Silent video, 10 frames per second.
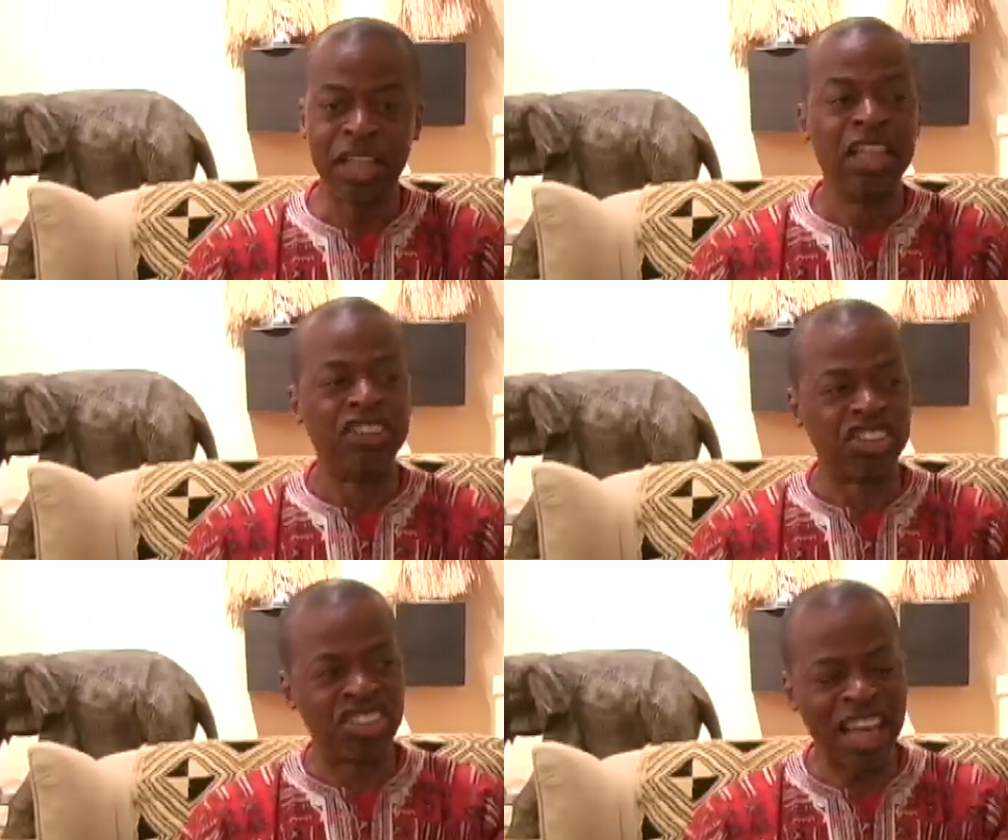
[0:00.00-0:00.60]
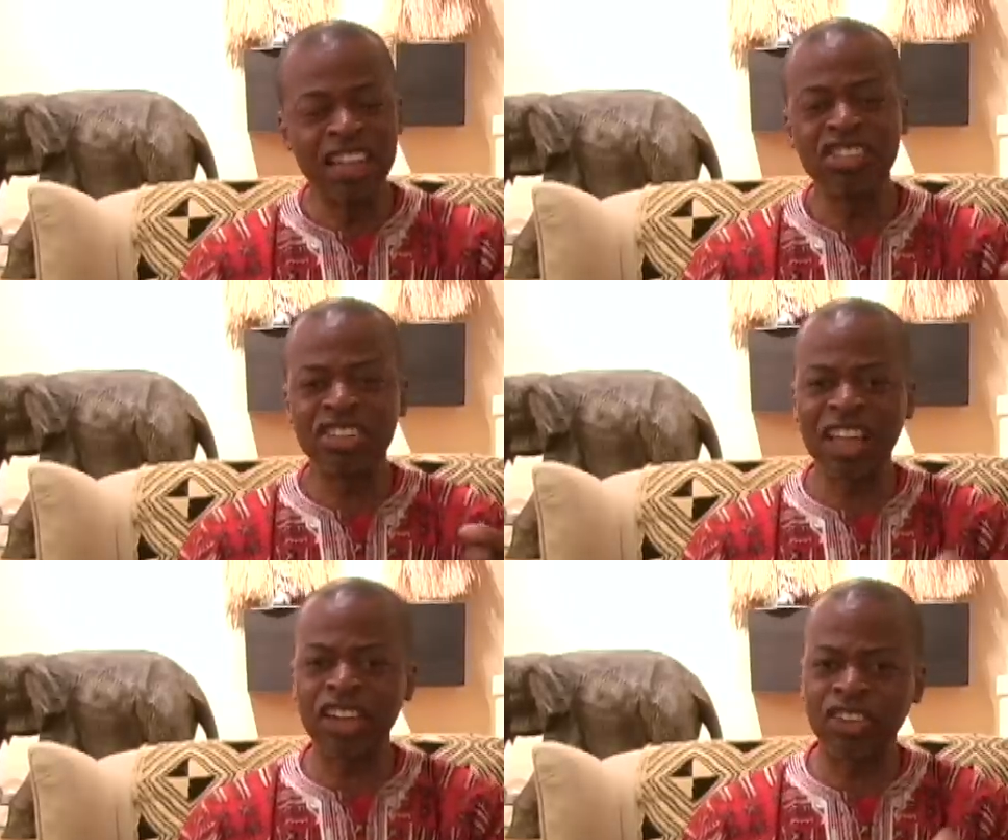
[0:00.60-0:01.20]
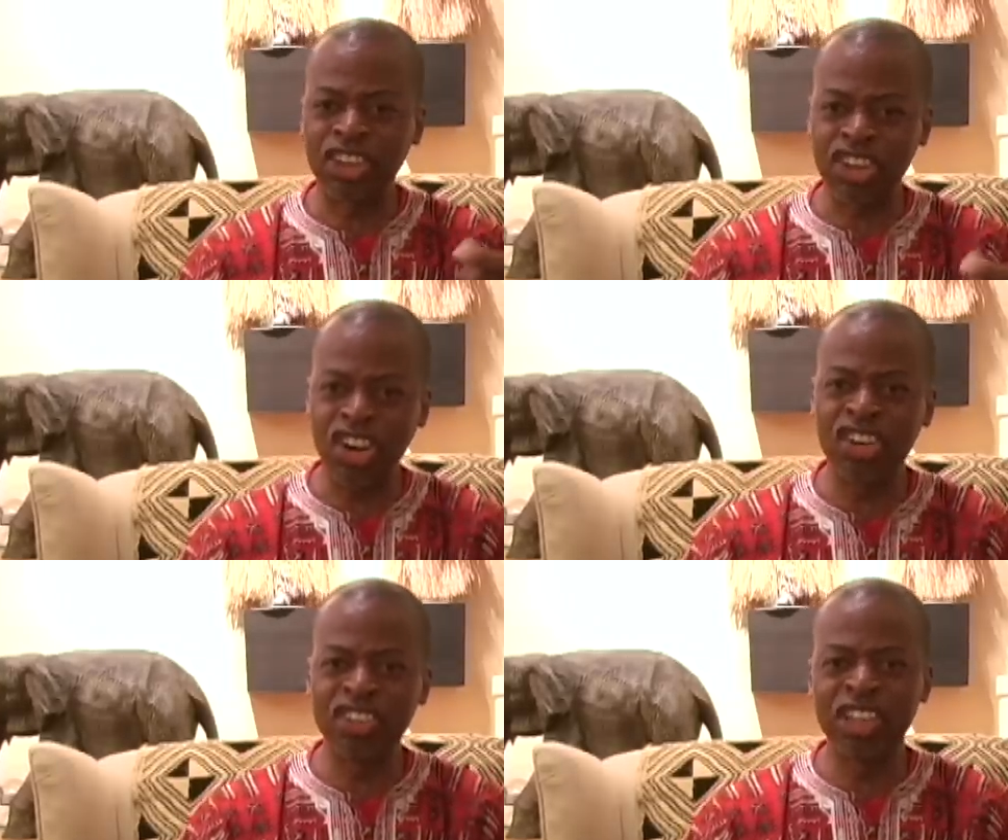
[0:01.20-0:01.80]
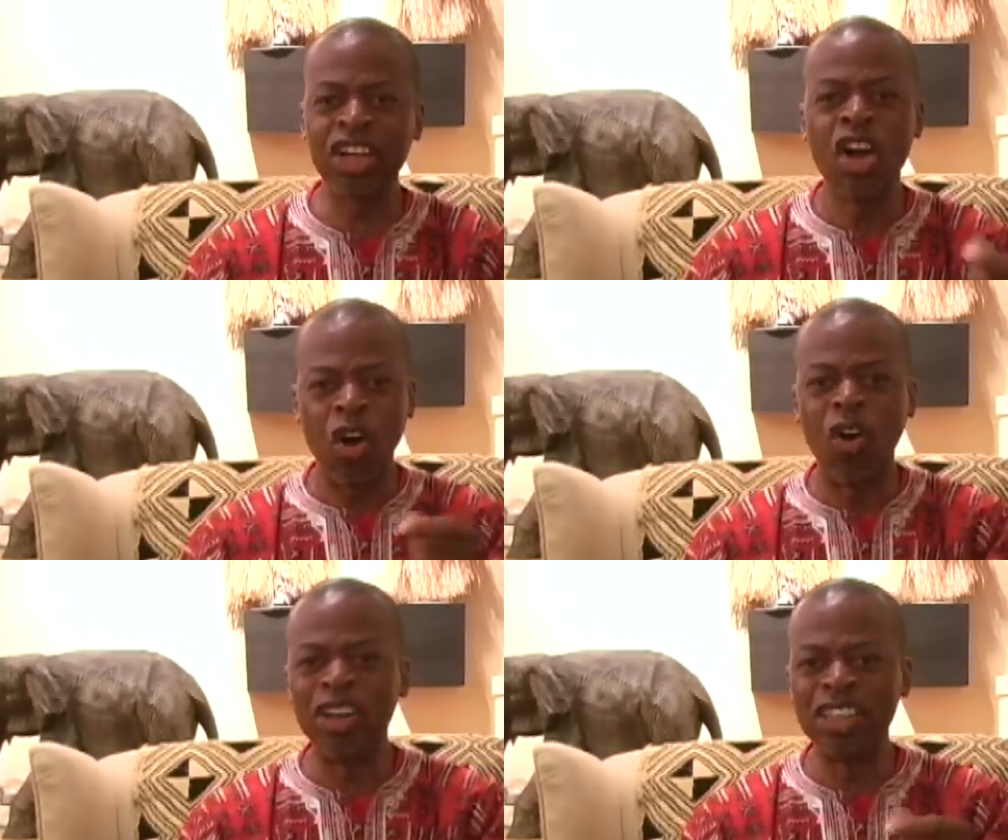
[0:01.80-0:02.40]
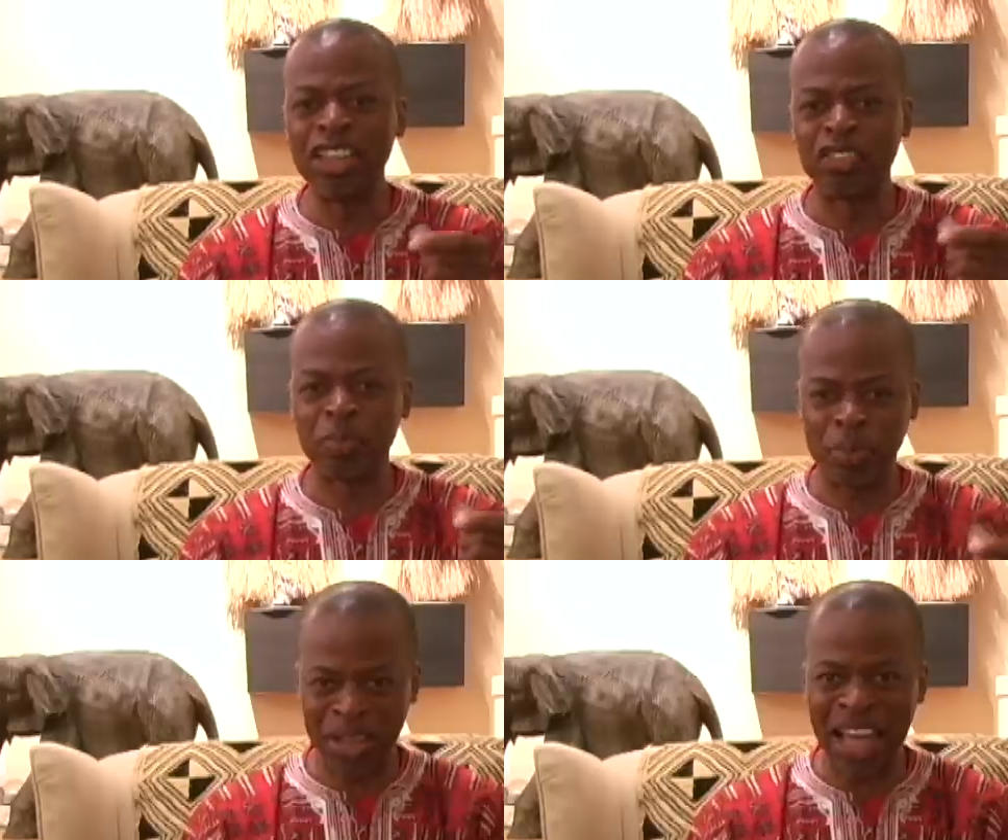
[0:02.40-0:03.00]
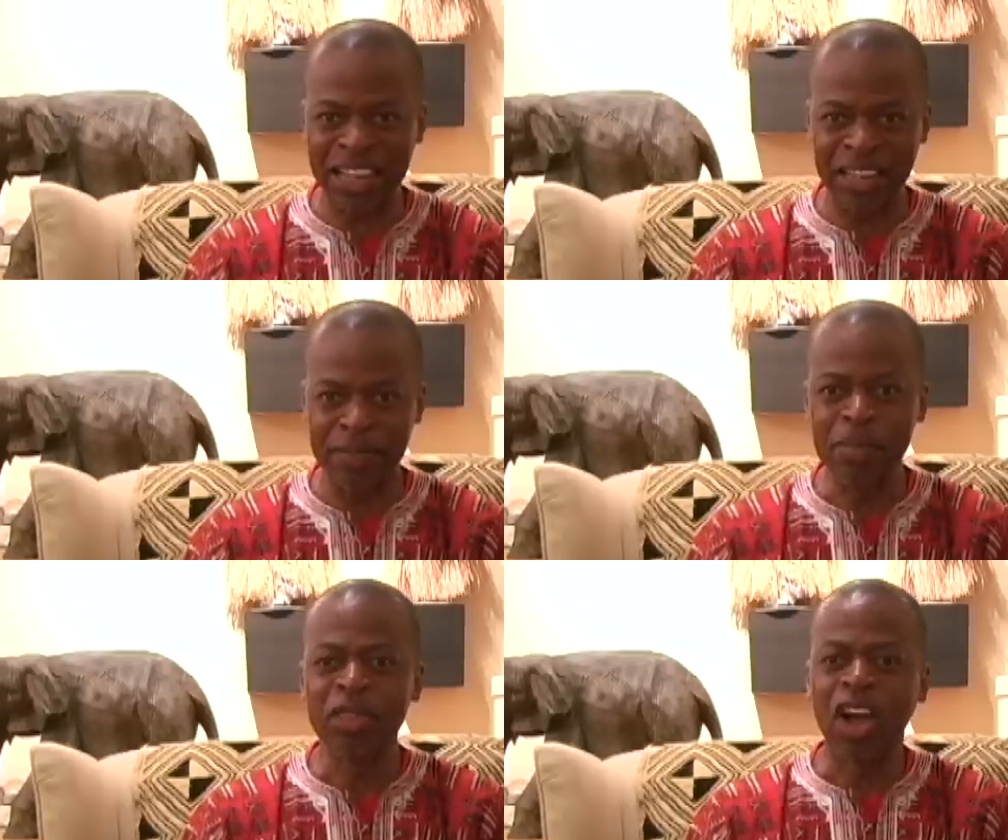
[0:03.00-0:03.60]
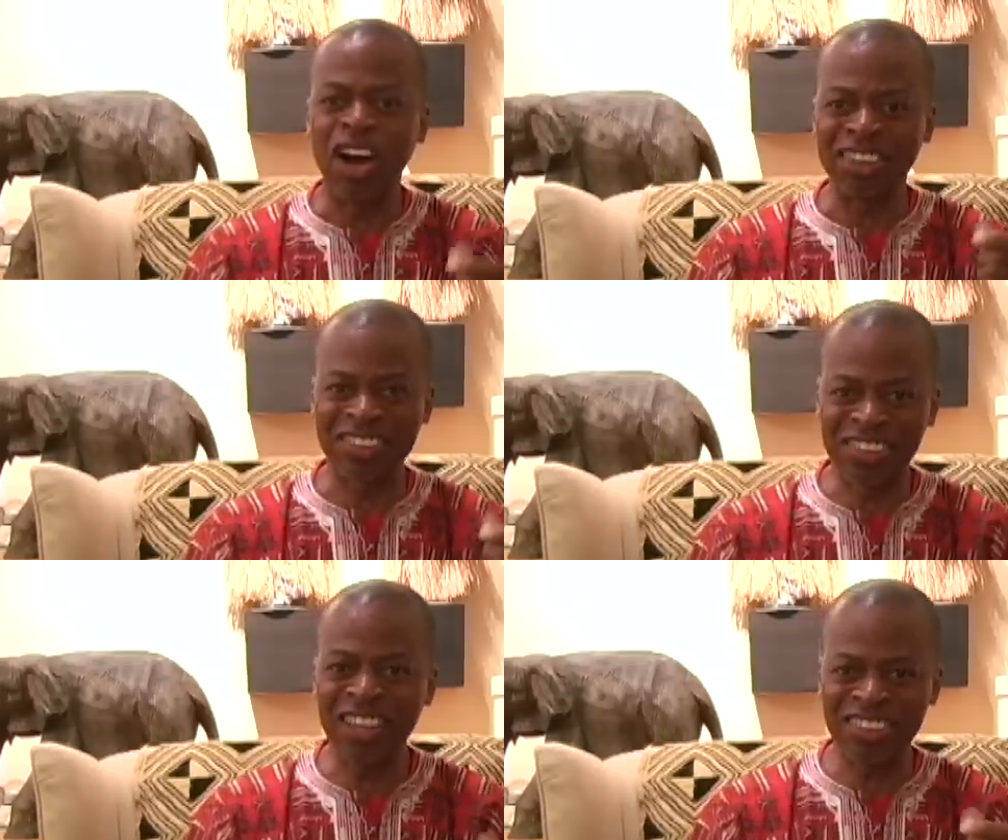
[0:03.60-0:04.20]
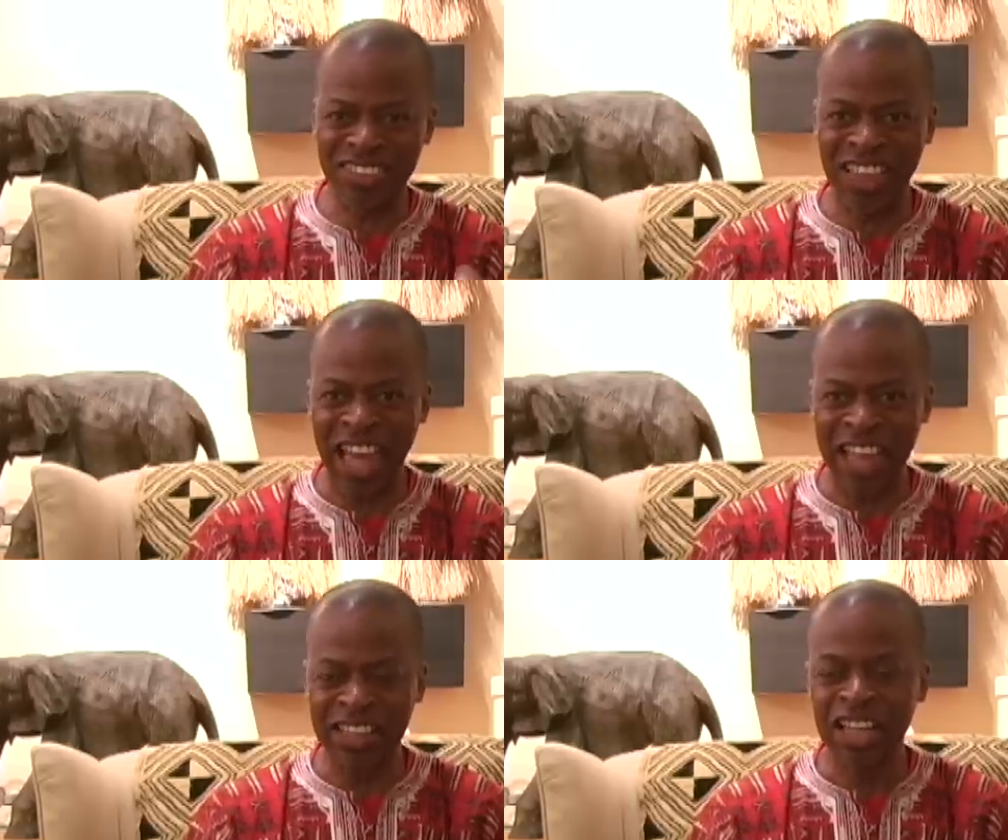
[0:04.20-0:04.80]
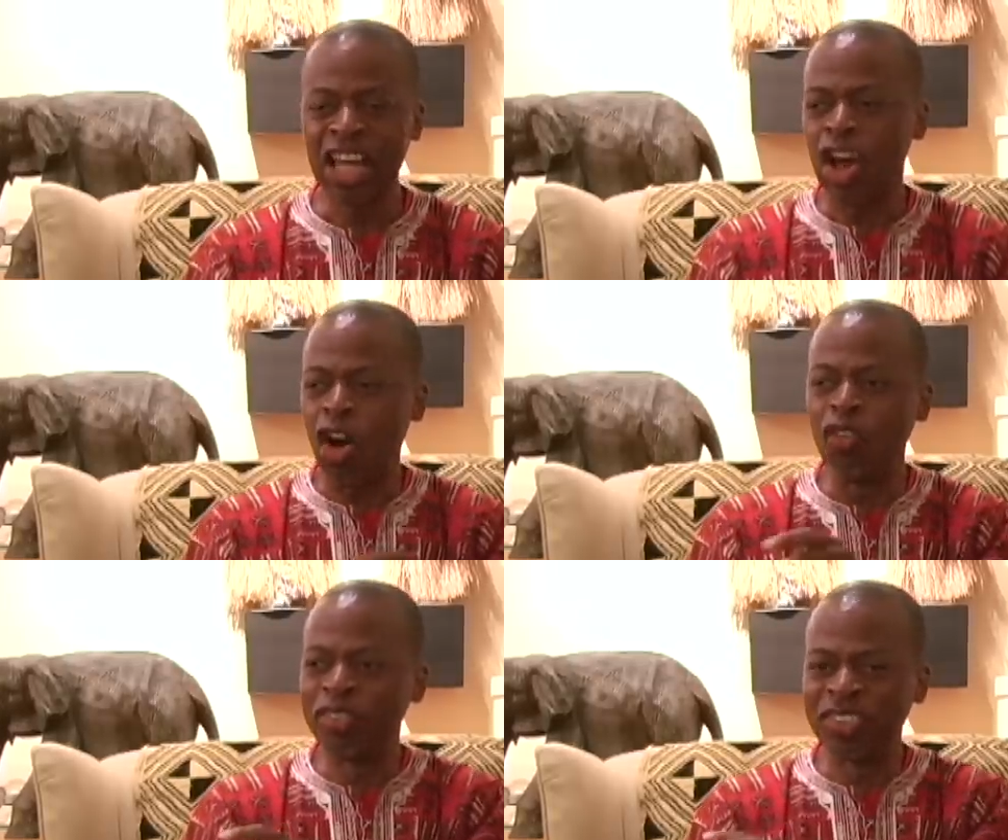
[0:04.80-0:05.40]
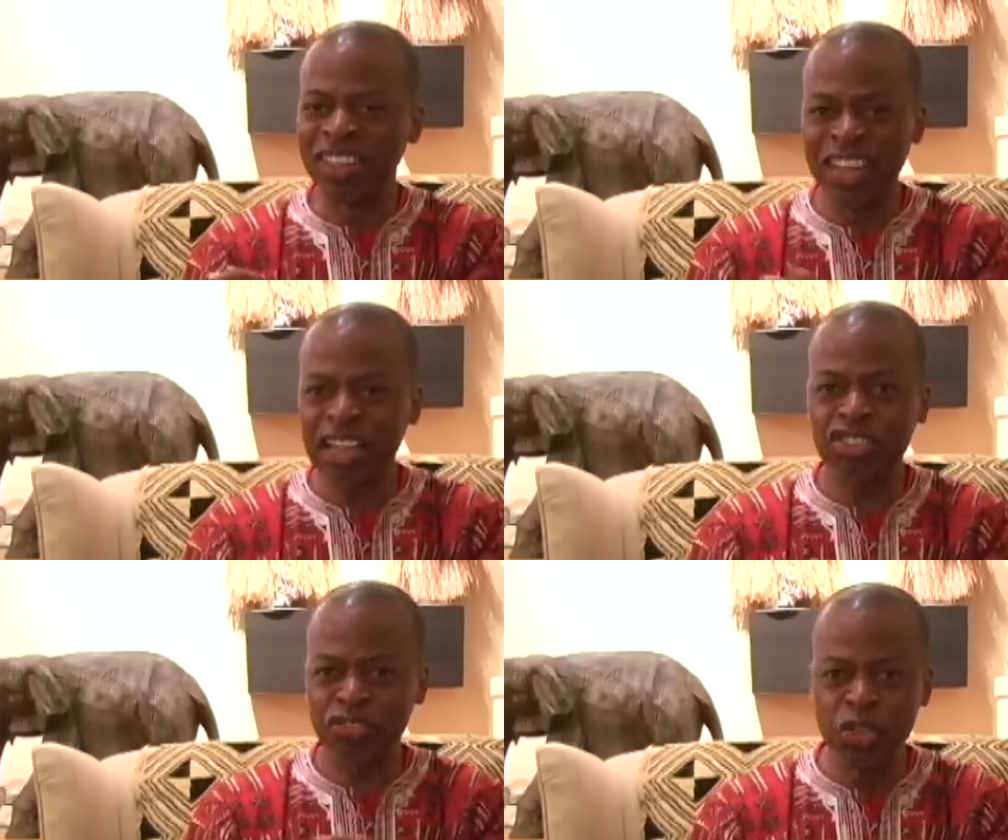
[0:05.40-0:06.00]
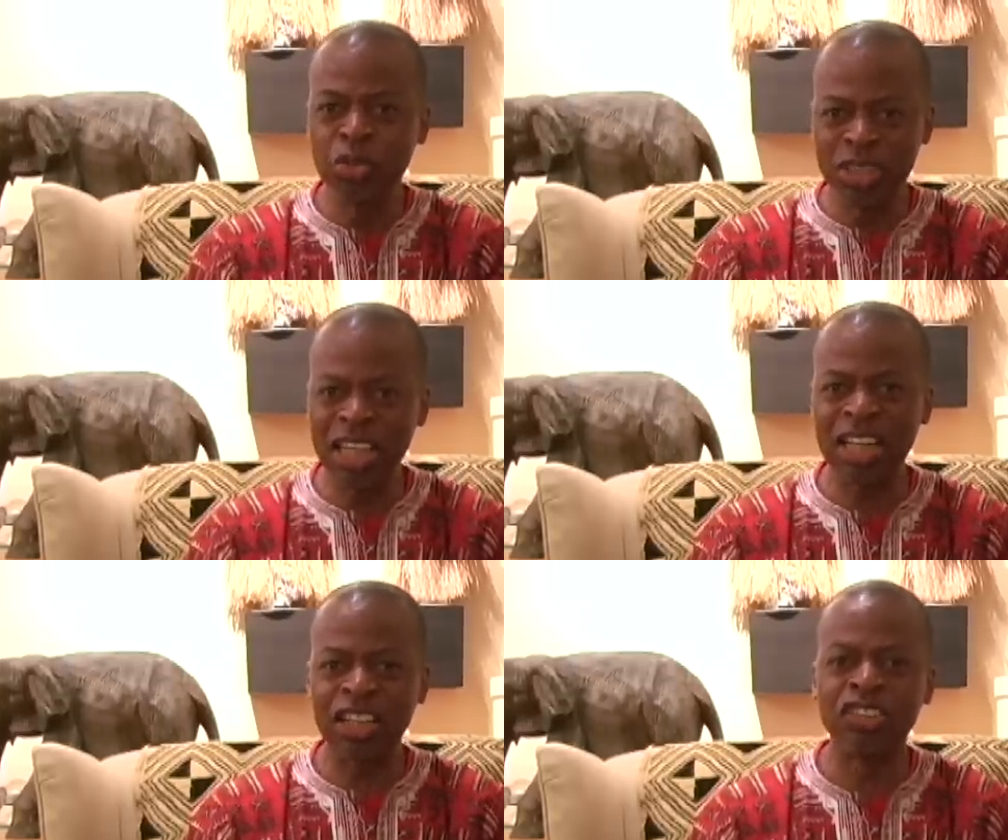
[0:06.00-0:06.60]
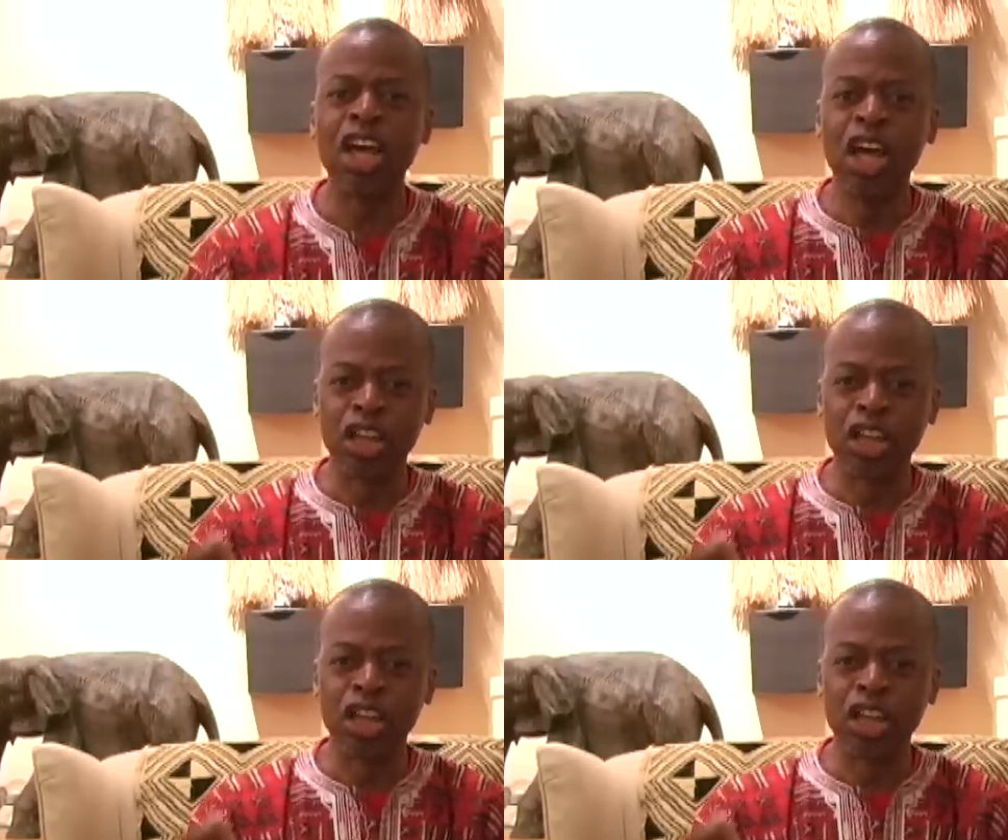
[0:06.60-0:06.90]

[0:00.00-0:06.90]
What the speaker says: The changes that are occurring on this planet are such that over the next few years,